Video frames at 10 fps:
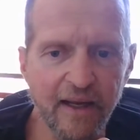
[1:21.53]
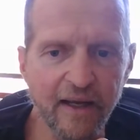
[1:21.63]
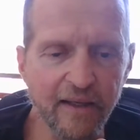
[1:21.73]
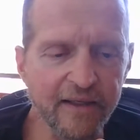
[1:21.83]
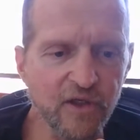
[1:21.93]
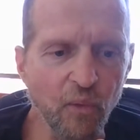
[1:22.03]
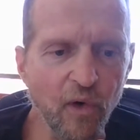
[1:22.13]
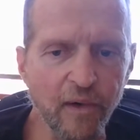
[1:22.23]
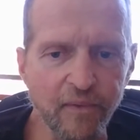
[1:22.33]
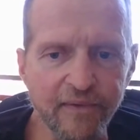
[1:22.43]
I'd like to
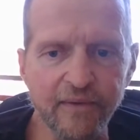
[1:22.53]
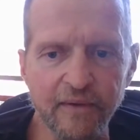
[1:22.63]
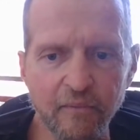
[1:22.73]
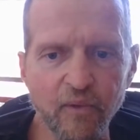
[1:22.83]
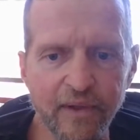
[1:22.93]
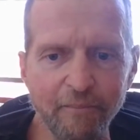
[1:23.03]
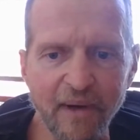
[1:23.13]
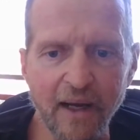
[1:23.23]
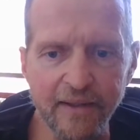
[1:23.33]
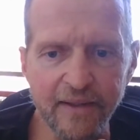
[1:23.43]
work with a
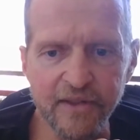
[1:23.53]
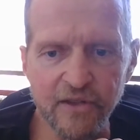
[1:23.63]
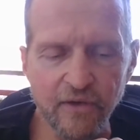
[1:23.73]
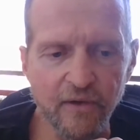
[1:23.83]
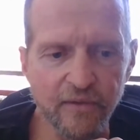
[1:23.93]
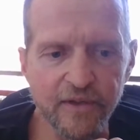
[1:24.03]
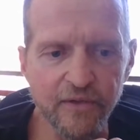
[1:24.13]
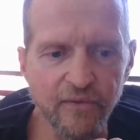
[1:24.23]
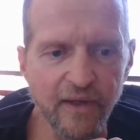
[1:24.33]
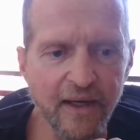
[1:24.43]
botanist, though, to
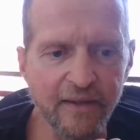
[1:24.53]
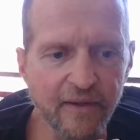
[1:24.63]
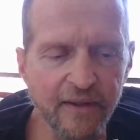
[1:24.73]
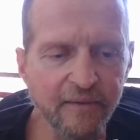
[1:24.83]
do that.